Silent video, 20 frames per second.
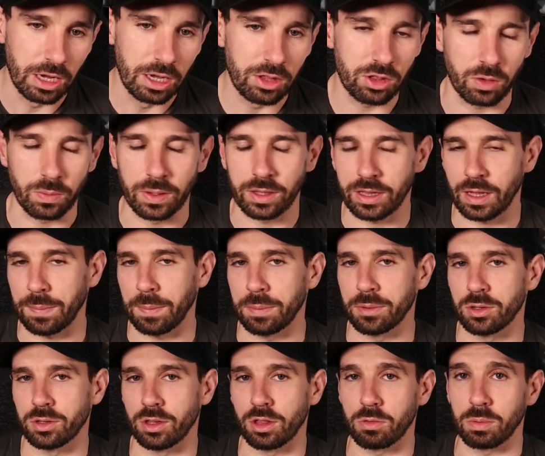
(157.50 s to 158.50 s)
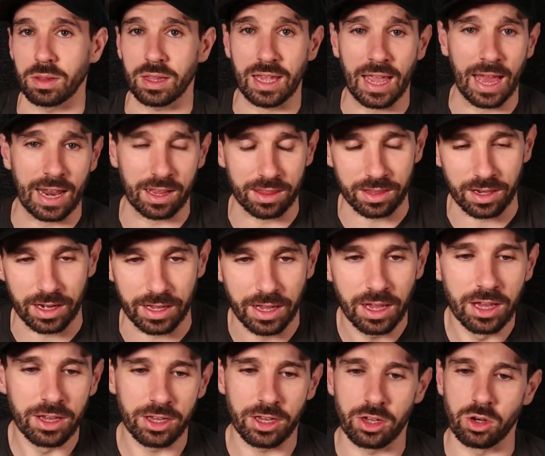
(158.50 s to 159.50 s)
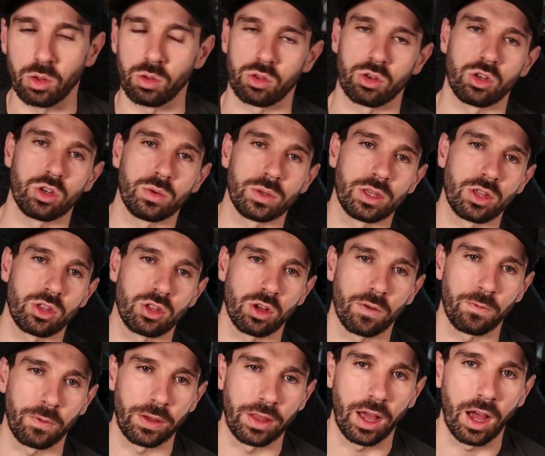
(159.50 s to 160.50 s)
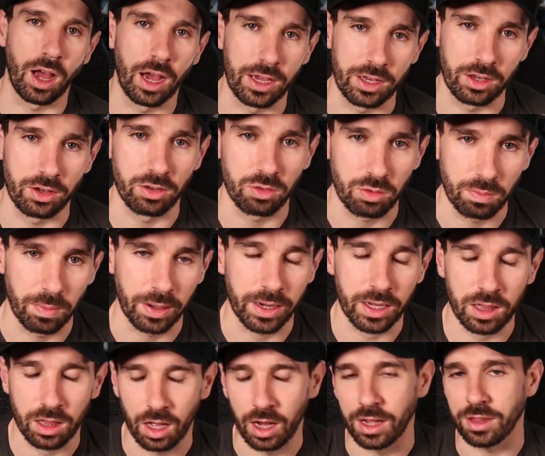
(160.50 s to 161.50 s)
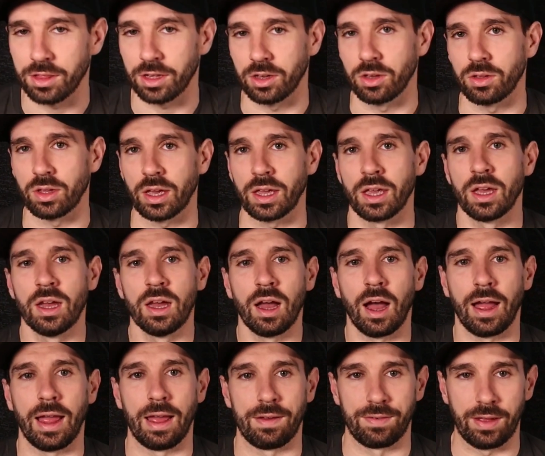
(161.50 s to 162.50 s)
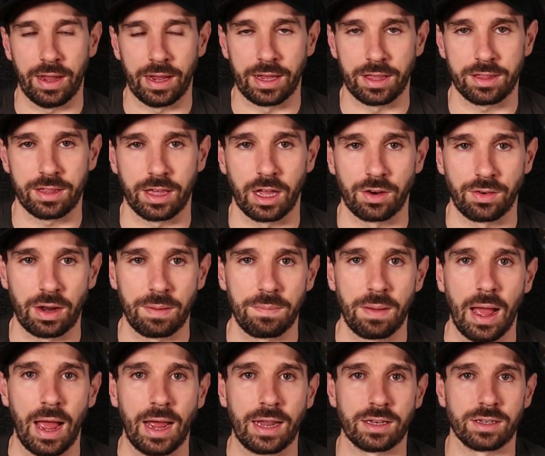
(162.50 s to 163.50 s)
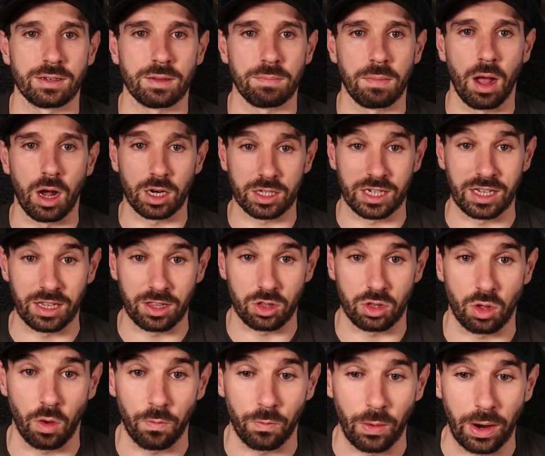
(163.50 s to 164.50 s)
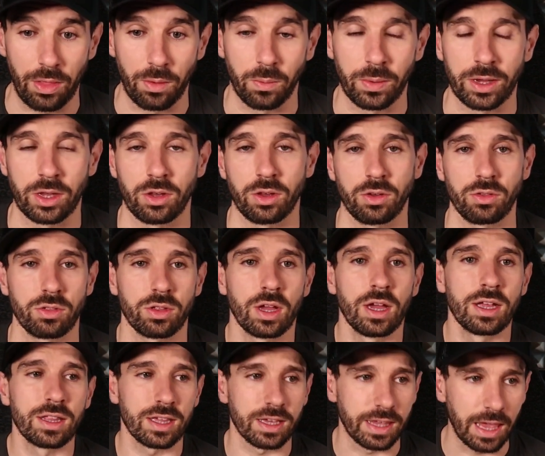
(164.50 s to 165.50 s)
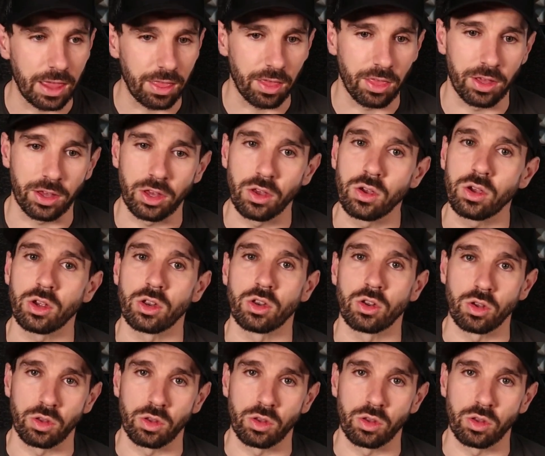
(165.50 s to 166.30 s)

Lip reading: So we see people do this with Calendly. You can also do it with the software that I use with my clients. I have a CRM and marketing software that we use together that you can do